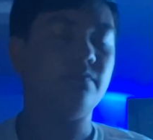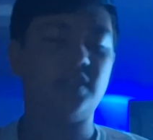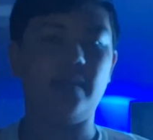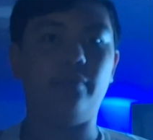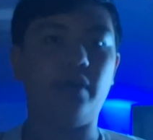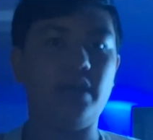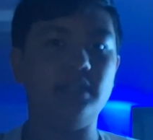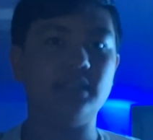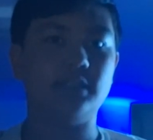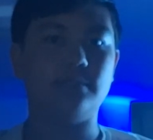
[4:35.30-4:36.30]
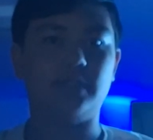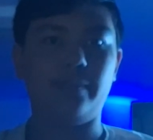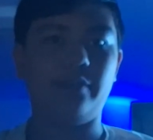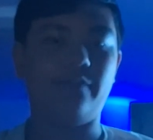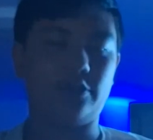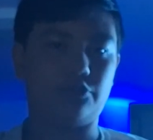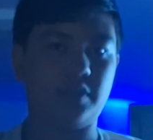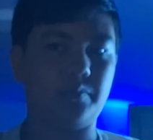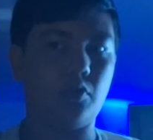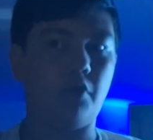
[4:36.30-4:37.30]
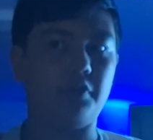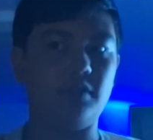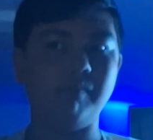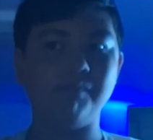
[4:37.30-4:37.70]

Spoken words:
same place, same manufacturer, same quality.